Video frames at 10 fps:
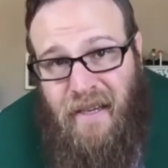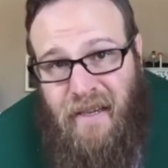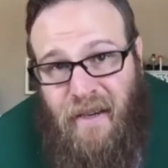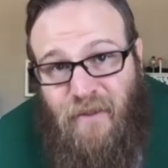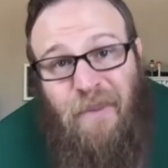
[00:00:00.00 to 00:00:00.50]

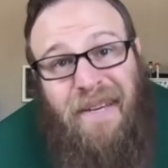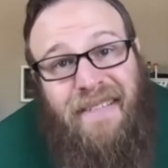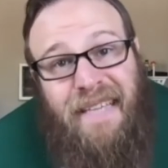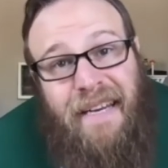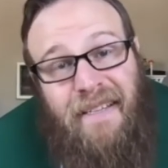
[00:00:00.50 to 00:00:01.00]
And when we
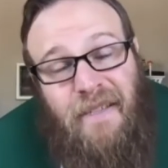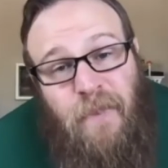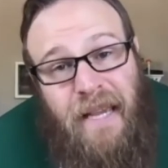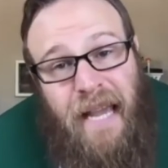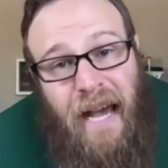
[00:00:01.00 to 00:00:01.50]
decide to
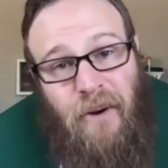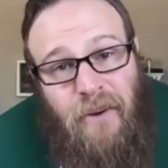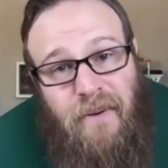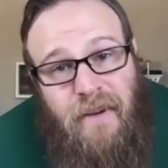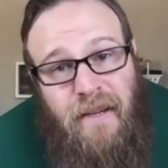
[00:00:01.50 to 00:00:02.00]
speak out,
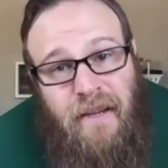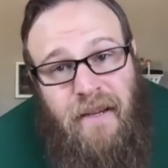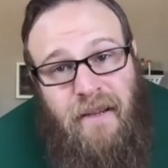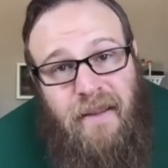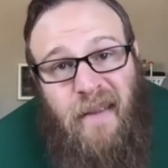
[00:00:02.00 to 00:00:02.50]
they